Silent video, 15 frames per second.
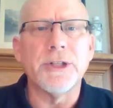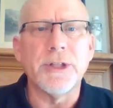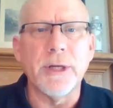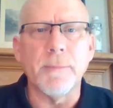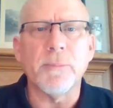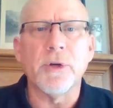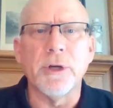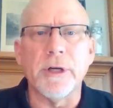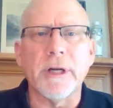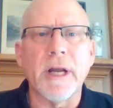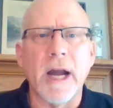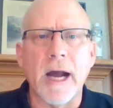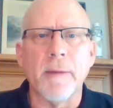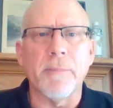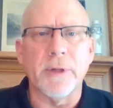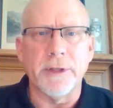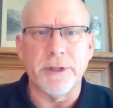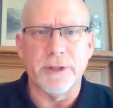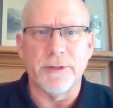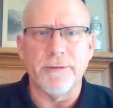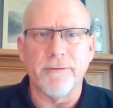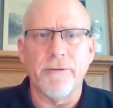SHIP could
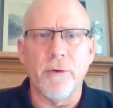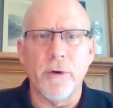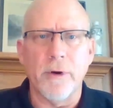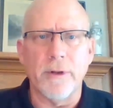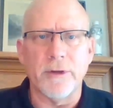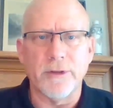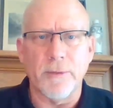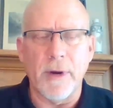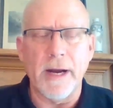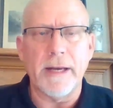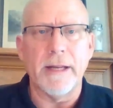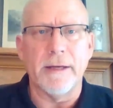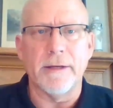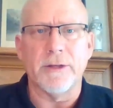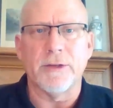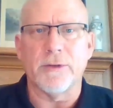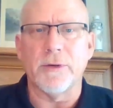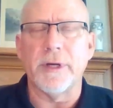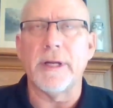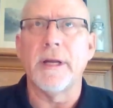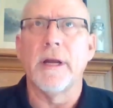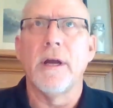accomplish for the swine
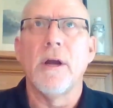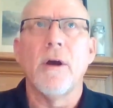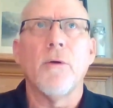industry?